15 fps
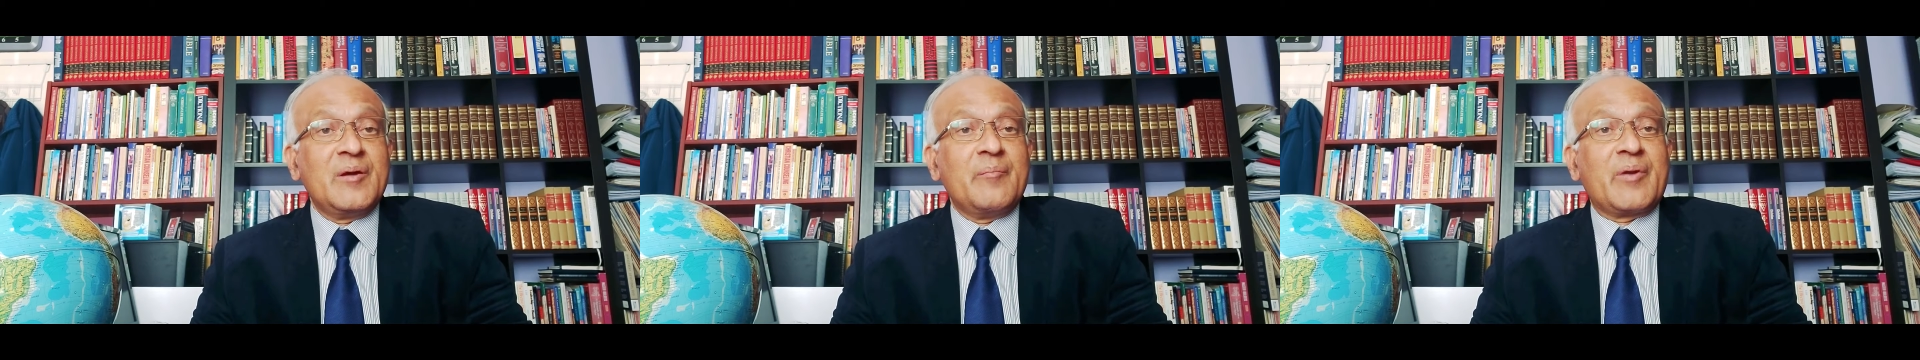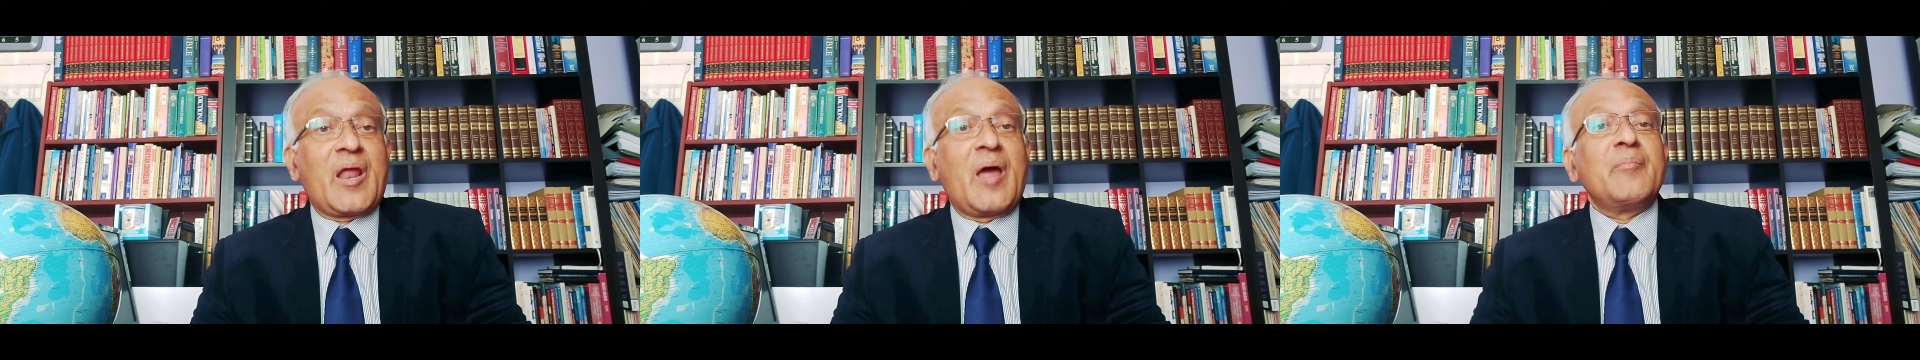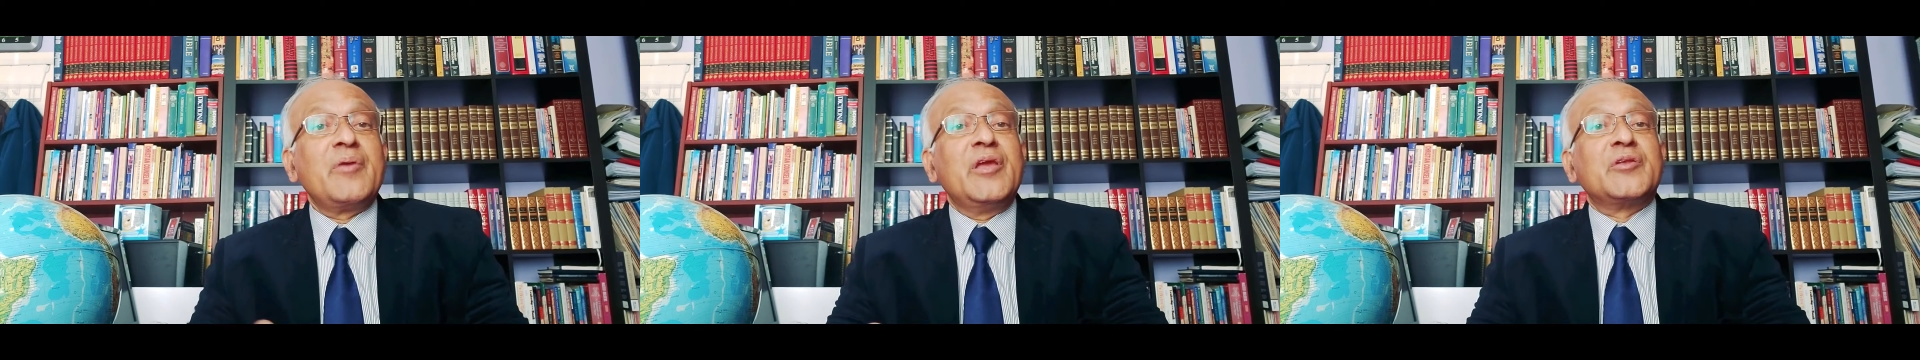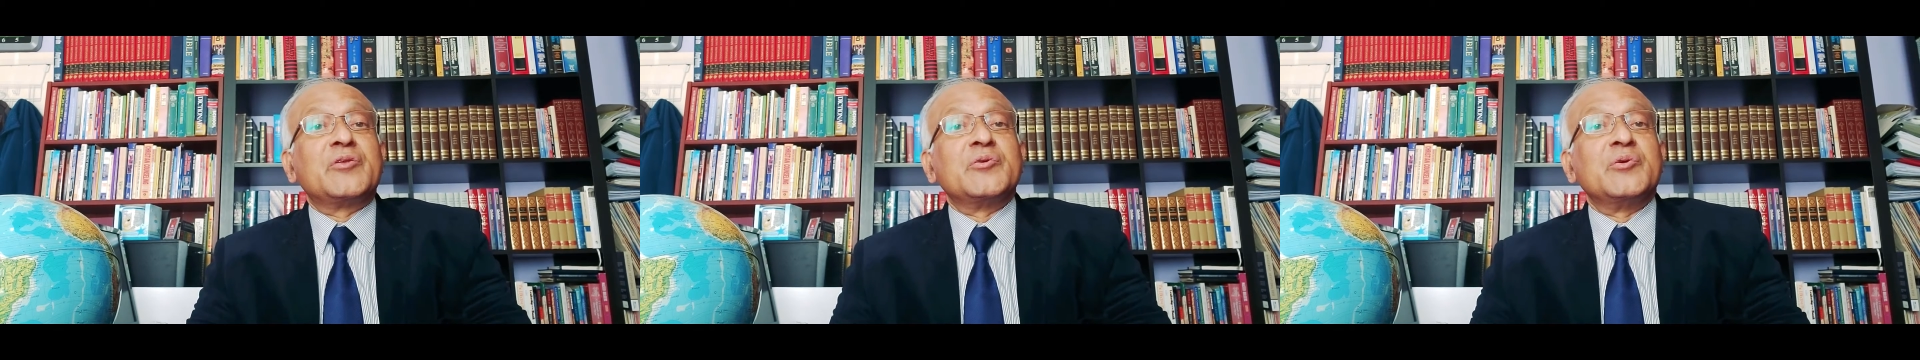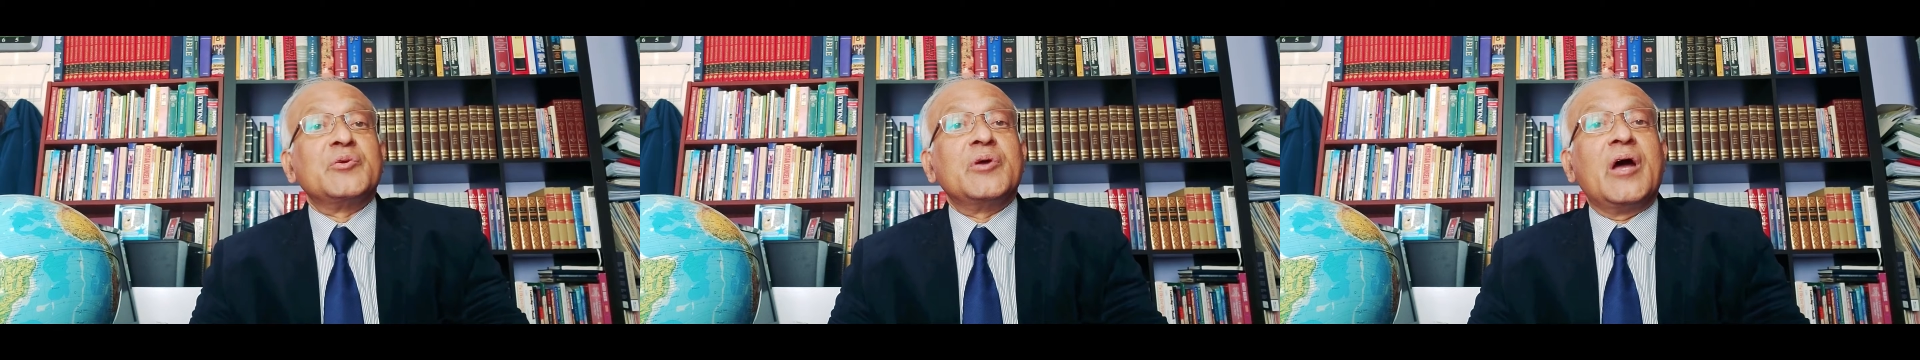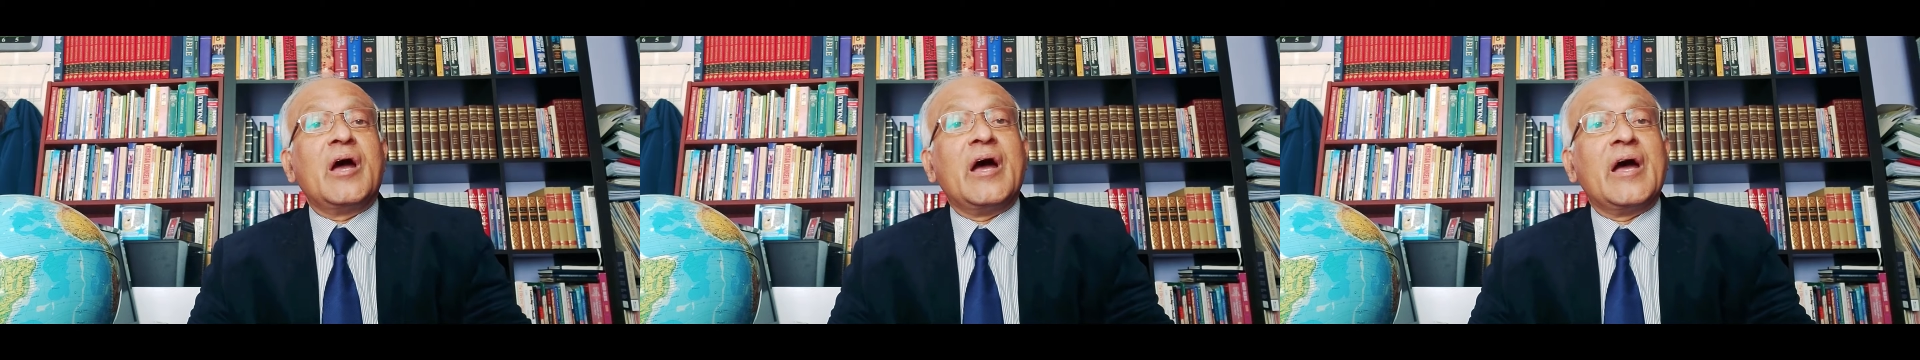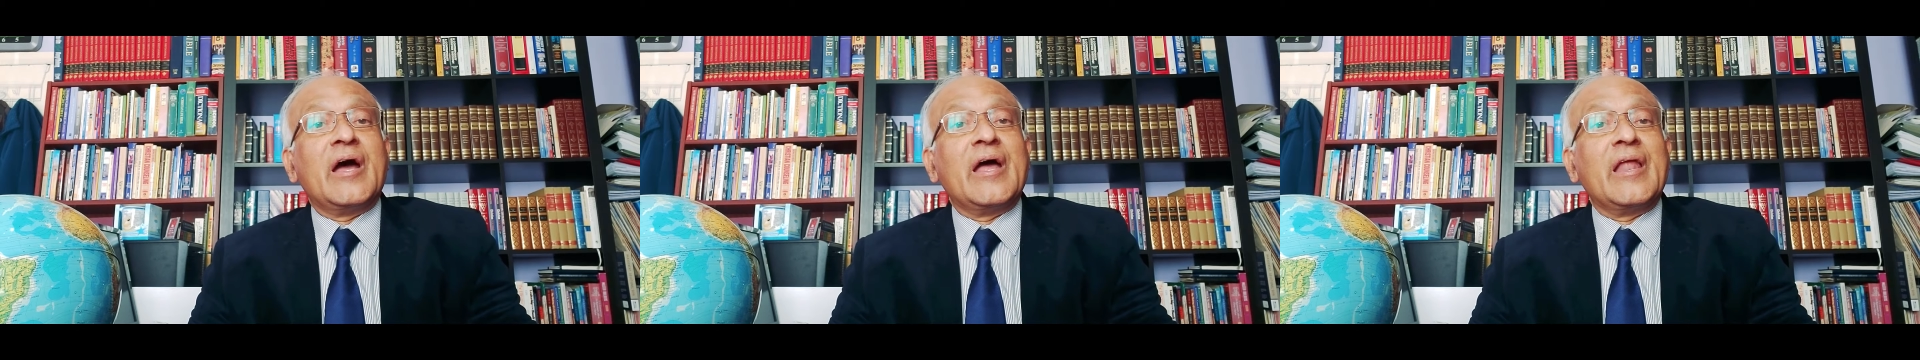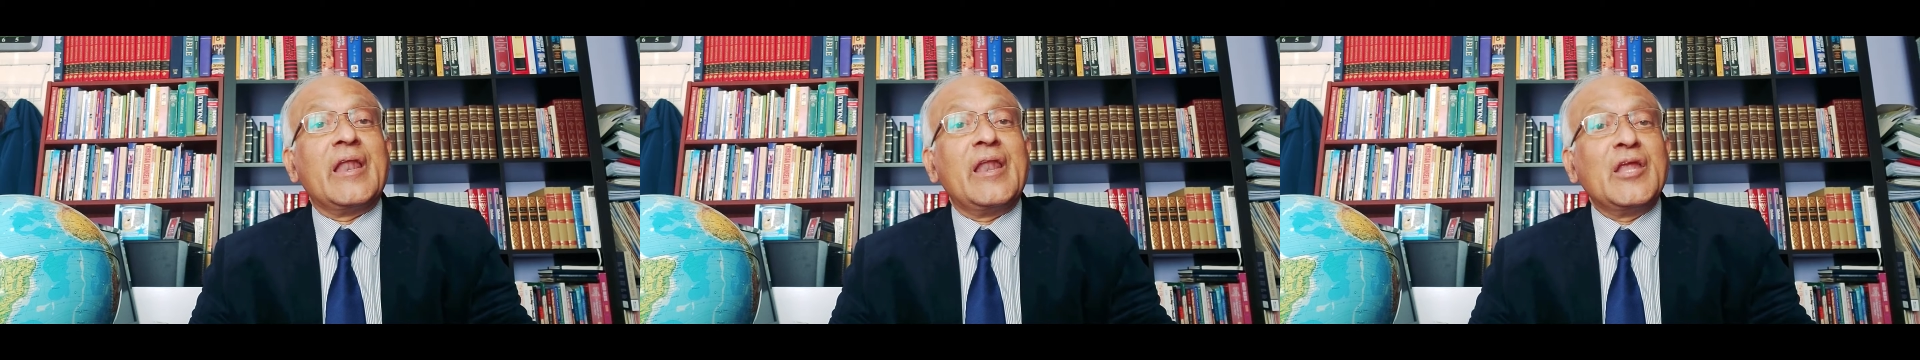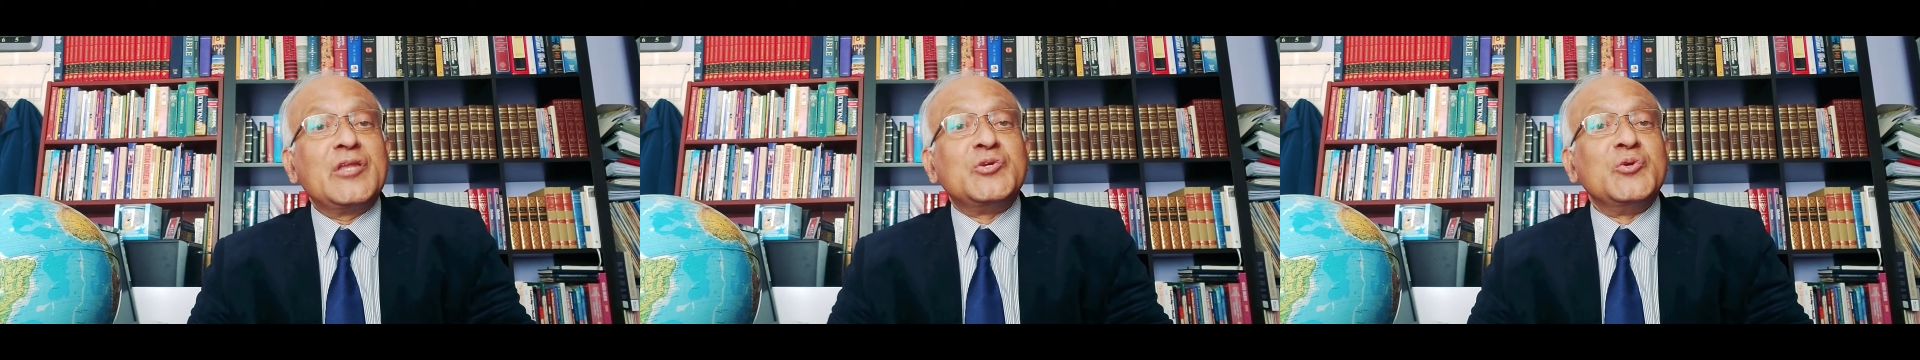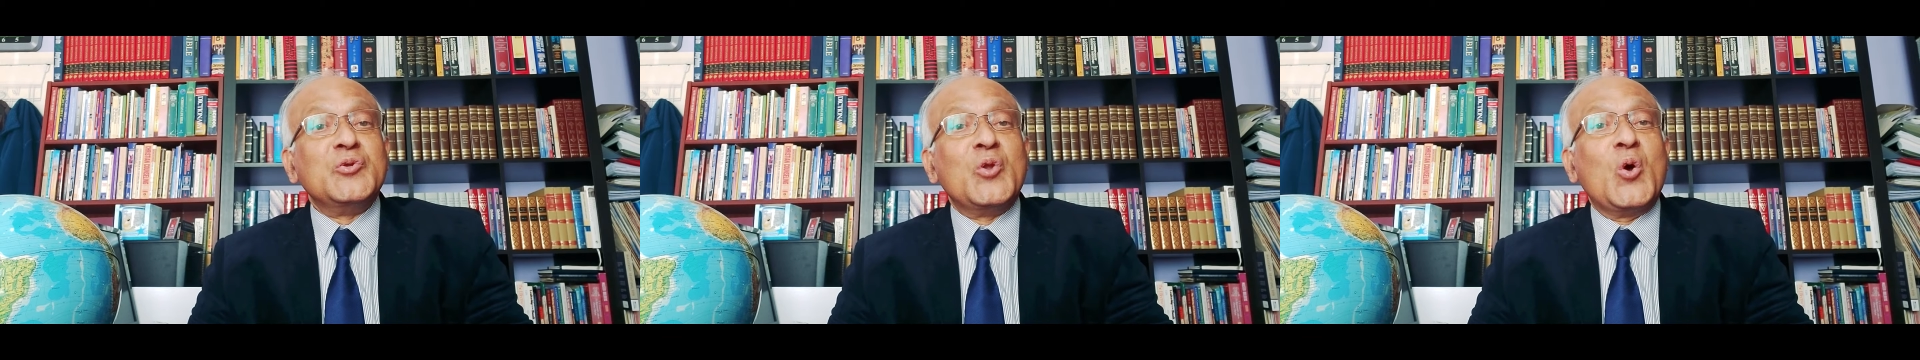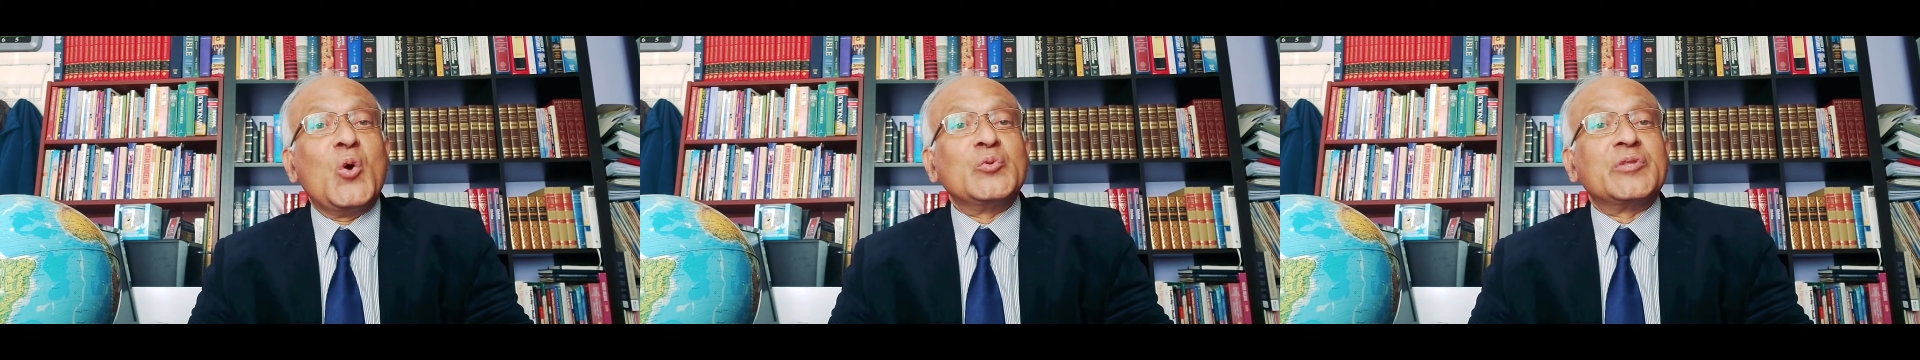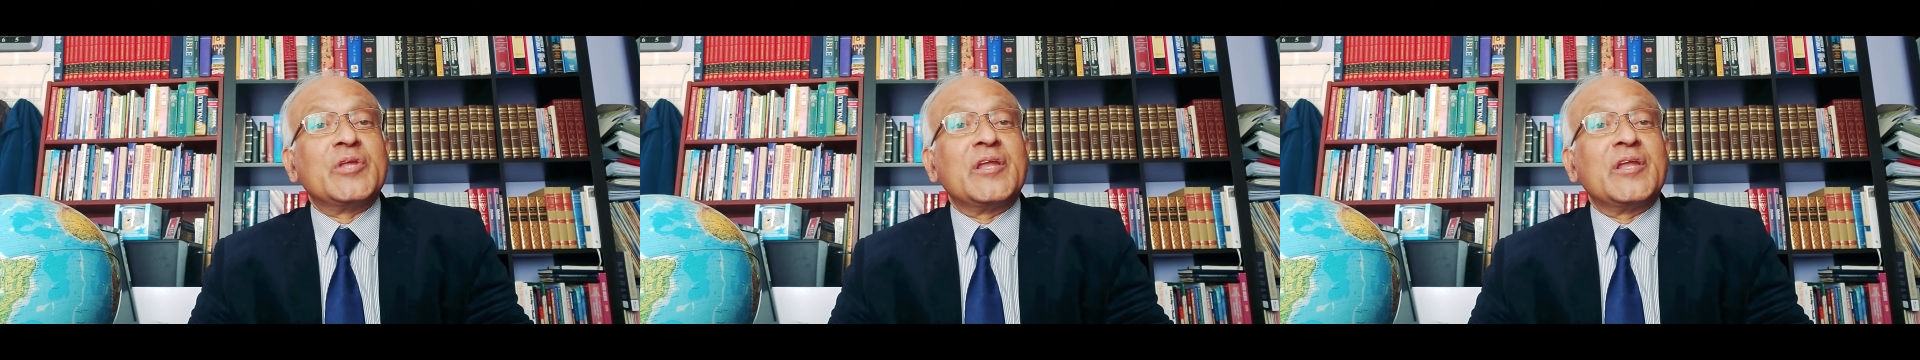But I'm here to let you know